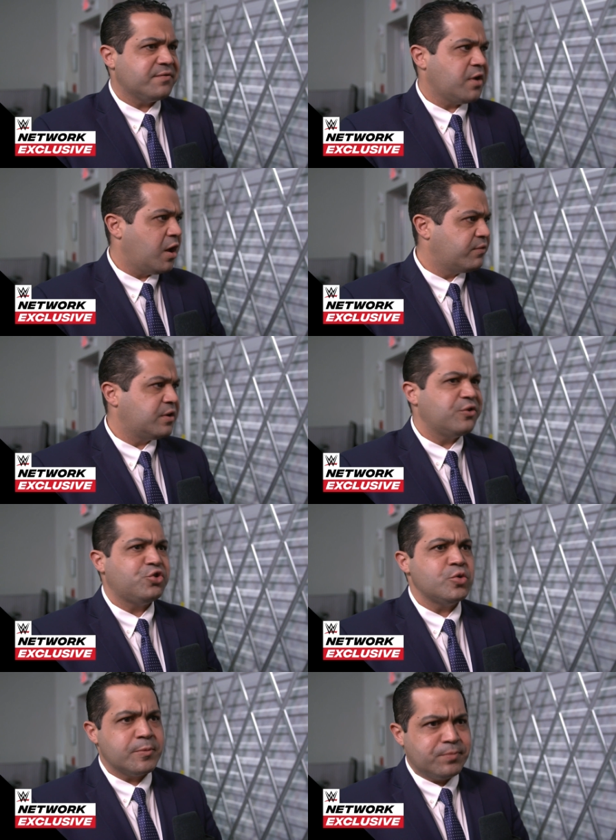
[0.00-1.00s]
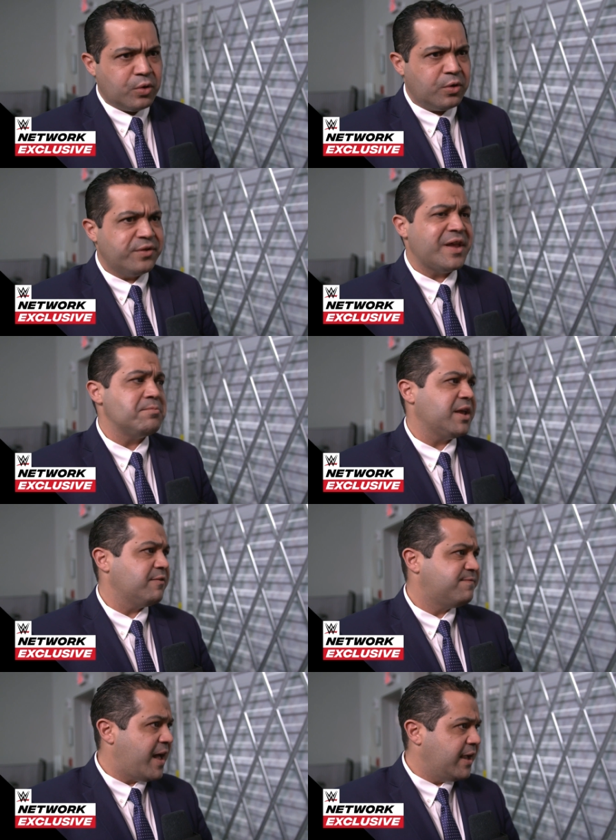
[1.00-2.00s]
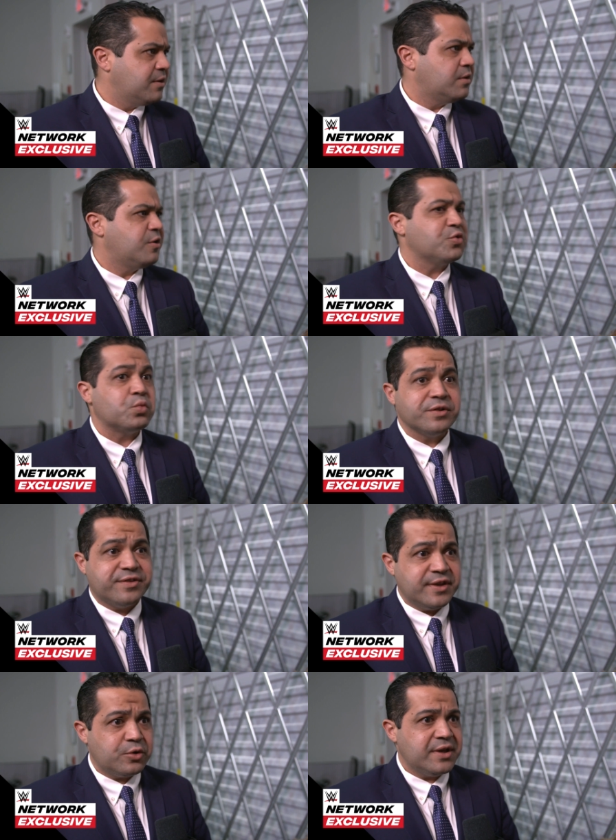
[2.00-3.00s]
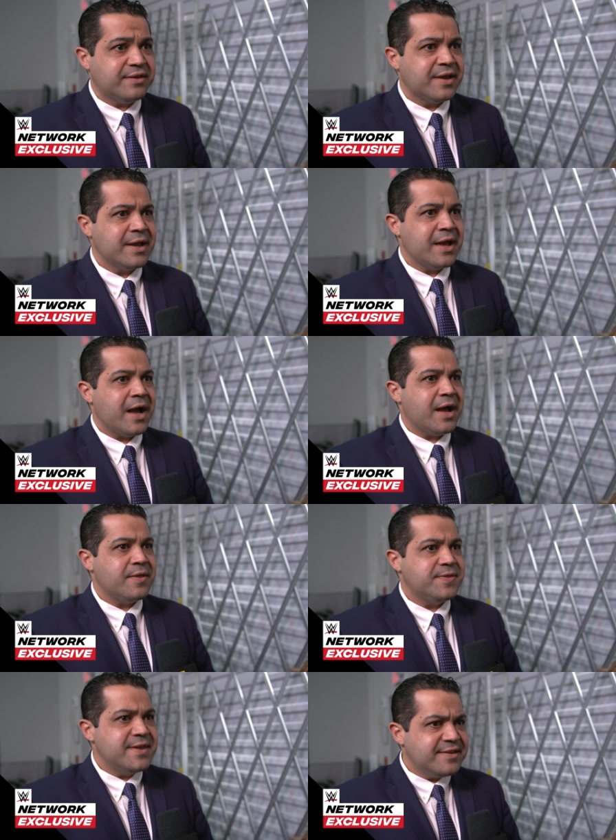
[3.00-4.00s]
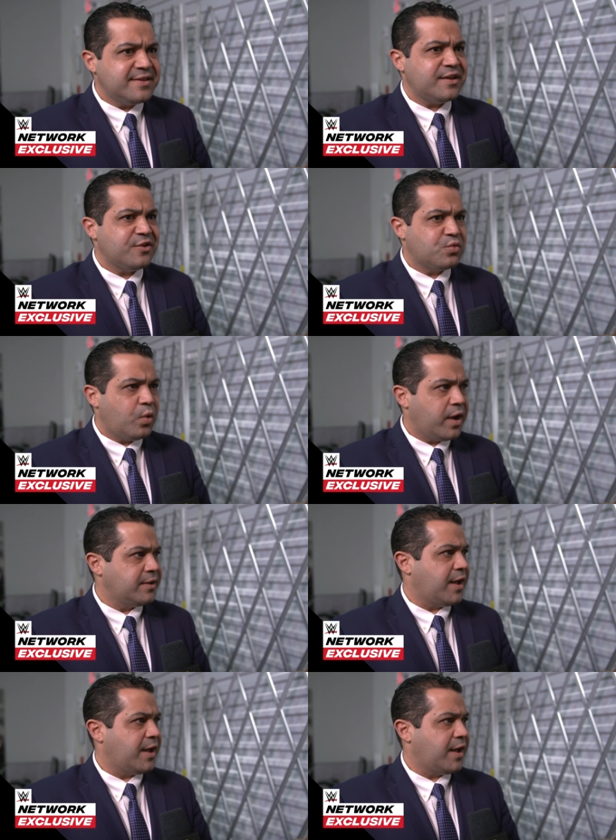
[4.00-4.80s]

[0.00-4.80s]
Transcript: I've covered, Super Bowls, NBA Finals, World Series, this is what